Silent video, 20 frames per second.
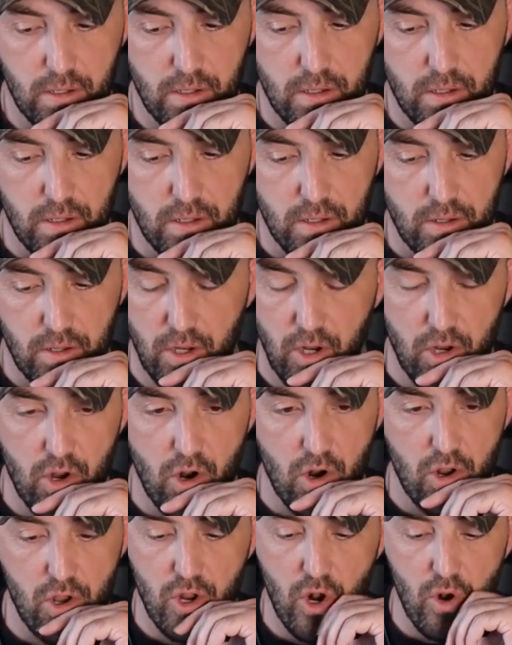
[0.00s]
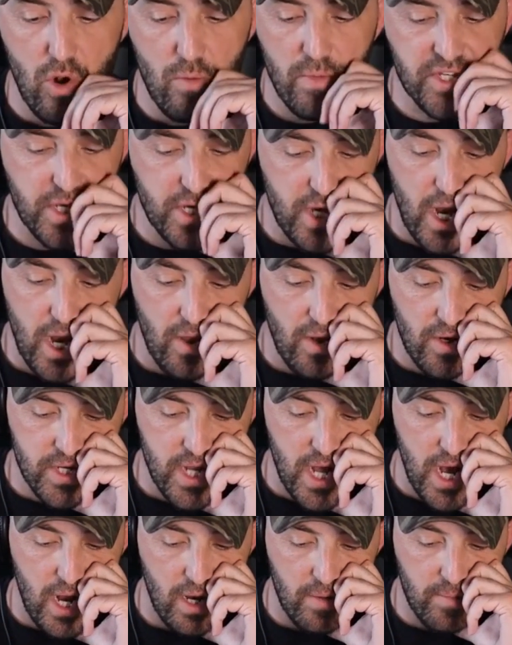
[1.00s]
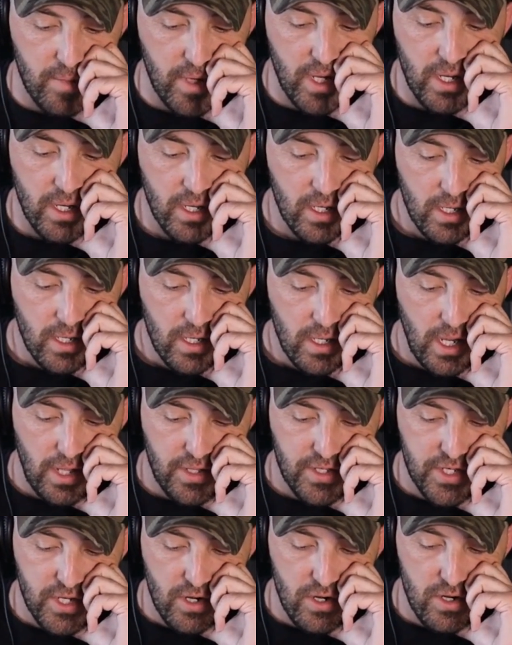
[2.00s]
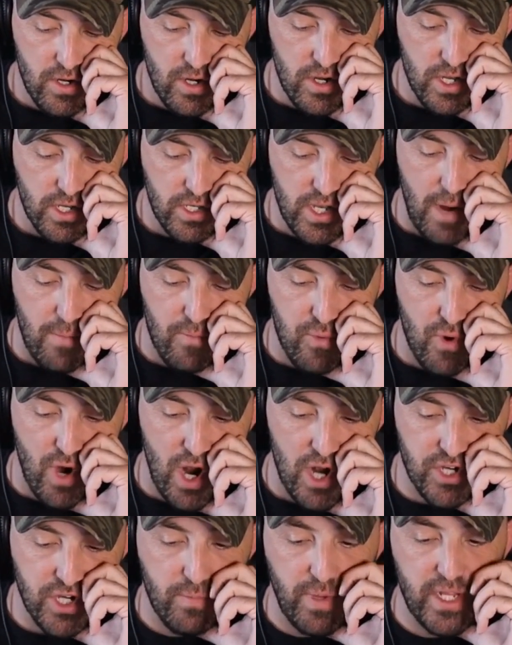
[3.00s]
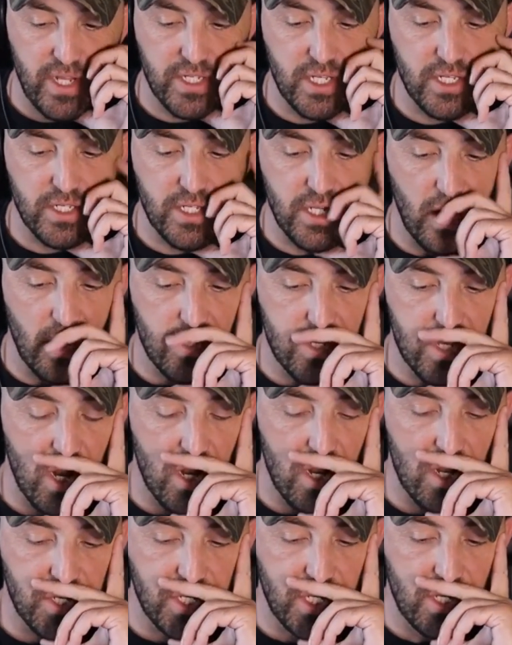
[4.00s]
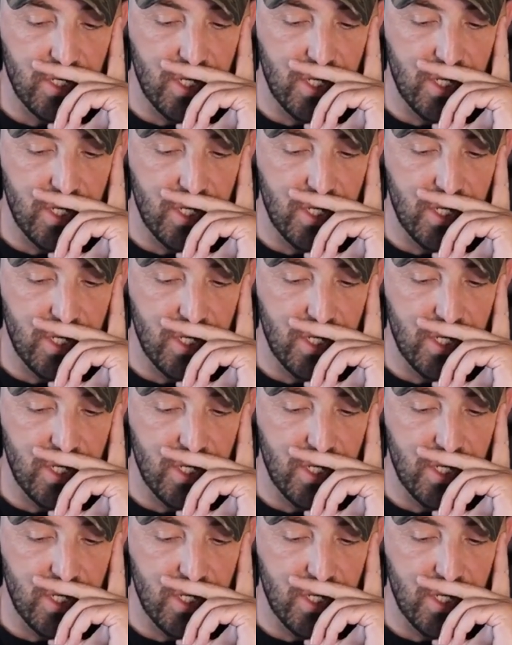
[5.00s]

You don't miss a day. There's not. I mean, yeah, it's not project based. It's the entire